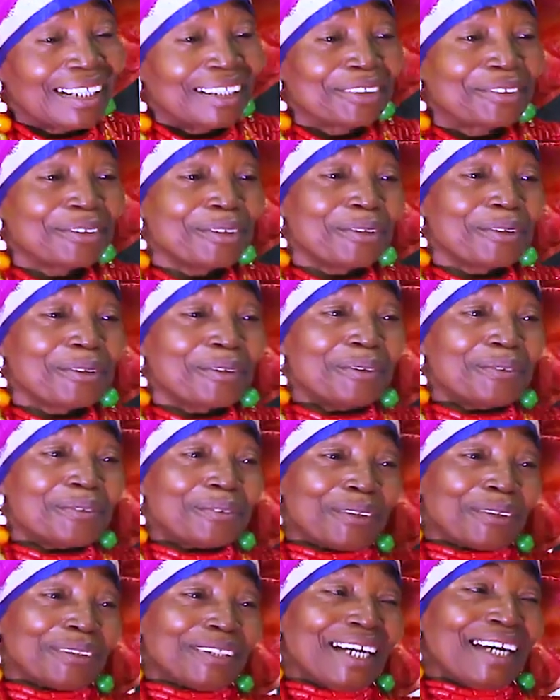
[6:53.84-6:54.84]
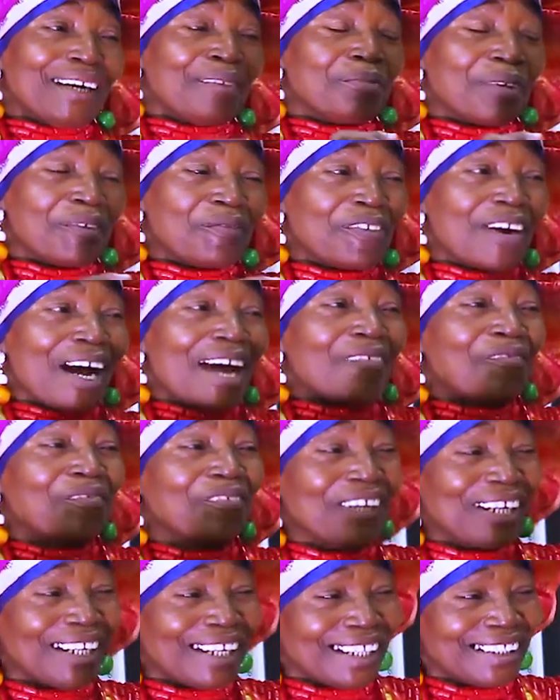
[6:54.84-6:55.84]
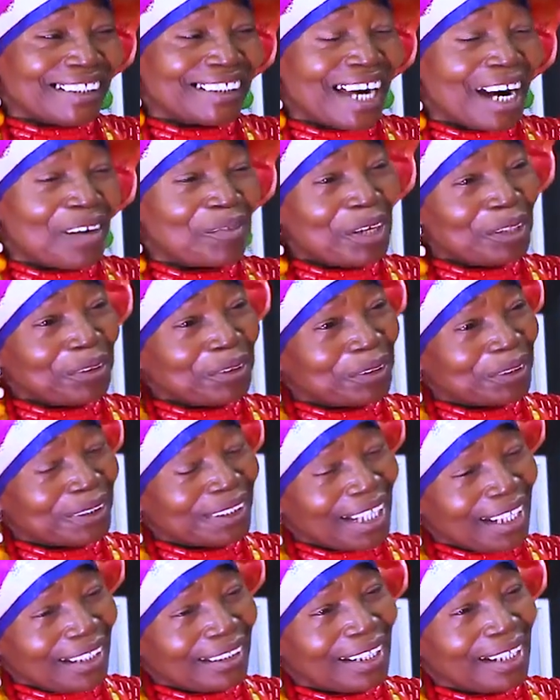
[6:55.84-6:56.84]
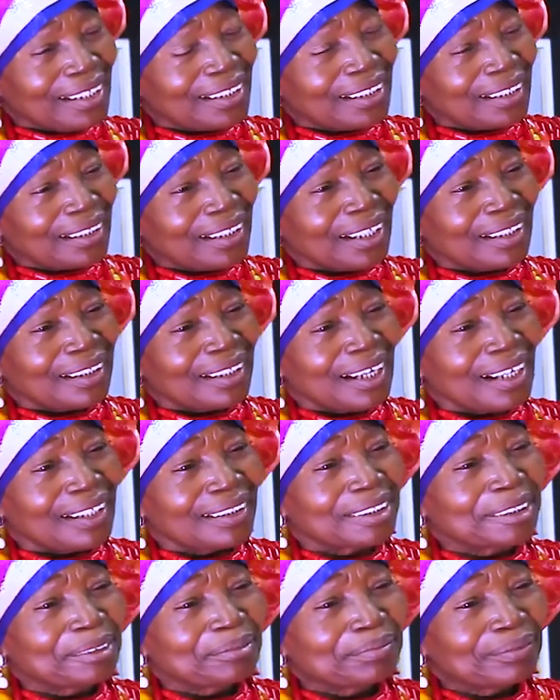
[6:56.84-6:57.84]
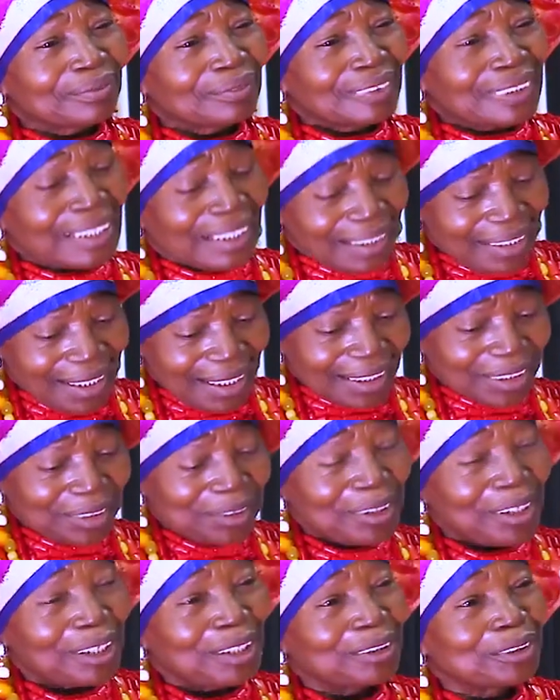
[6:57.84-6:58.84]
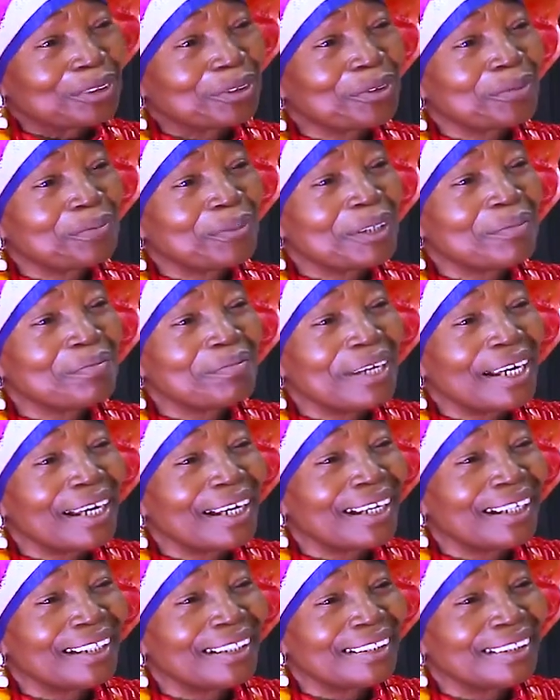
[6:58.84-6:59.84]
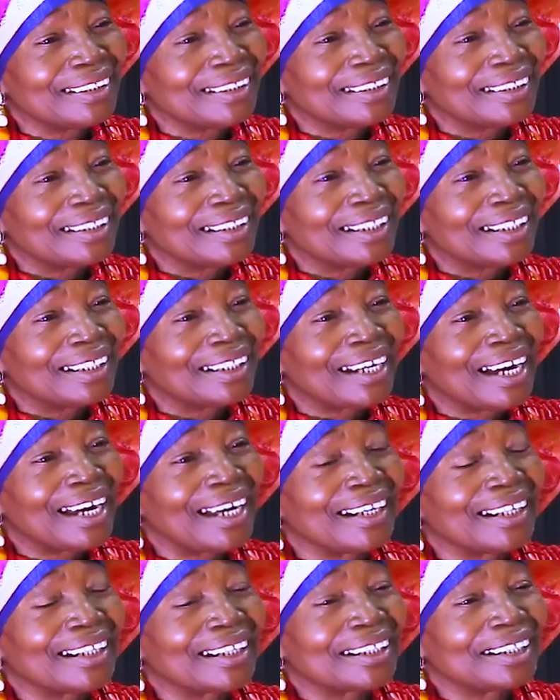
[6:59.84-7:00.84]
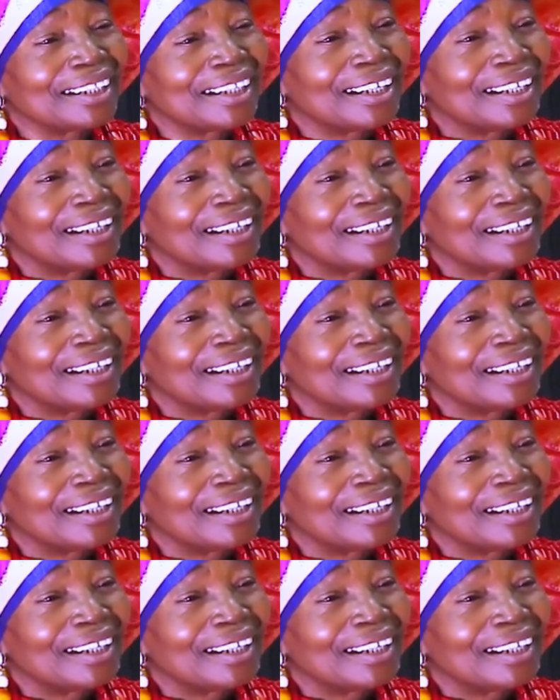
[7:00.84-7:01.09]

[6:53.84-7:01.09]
So today, before I finish, I want to tell Nigeria that this cloth should be made like